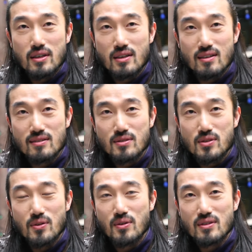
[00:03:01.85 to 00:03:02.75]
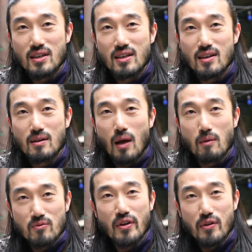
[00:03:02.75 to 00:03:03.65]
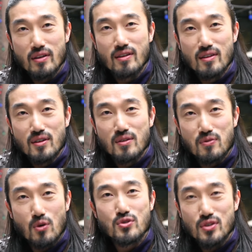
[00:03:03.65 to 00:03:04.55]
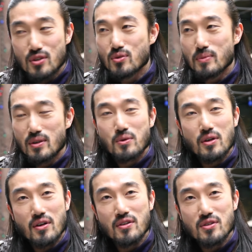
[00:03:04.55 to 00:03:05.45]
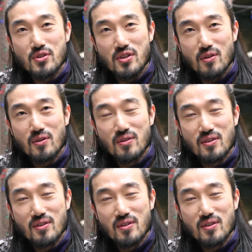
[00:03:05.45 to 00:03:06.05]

Uh, so uh, uh, I'm very fortunate to be working on the show.